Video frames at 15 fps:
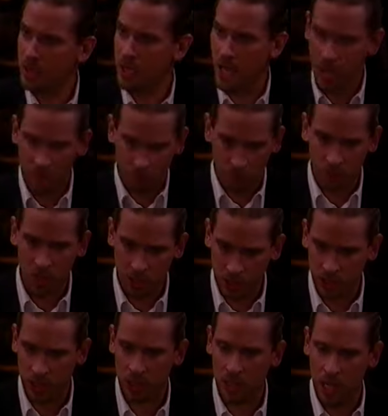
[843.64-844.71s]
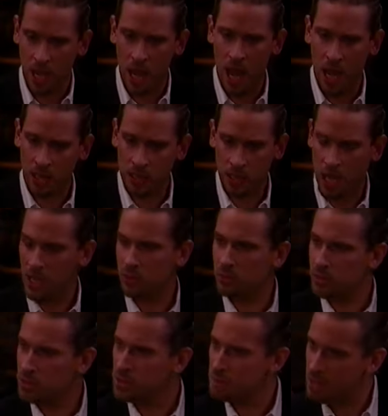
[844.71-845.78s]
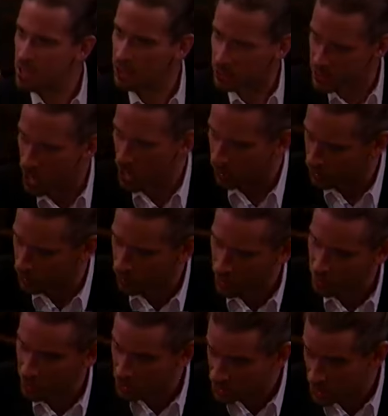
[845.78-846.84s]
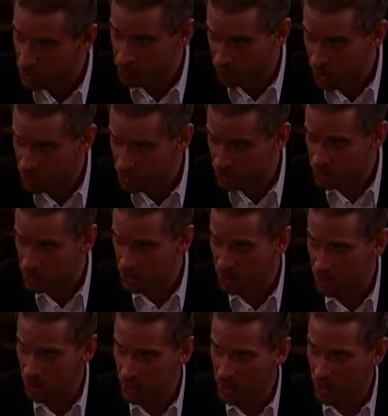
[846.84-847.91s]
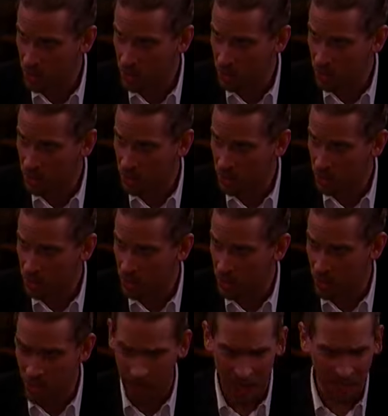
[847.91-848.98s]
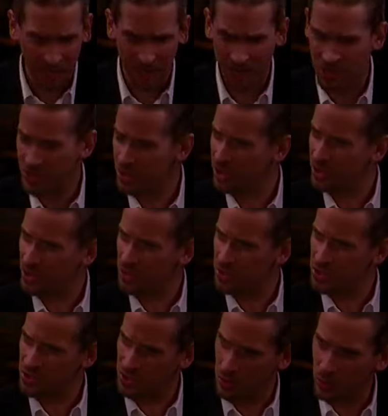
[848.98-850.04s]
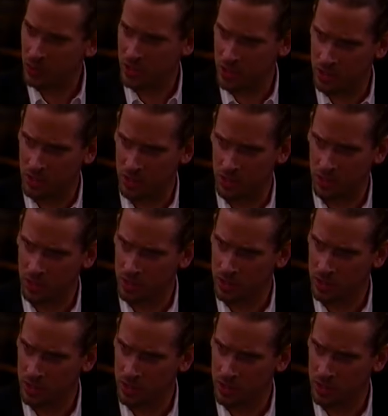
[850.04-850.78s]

but I have a Russian accent. I don't speak Italian, all right, much less Russian. And then I turned into a school teacher.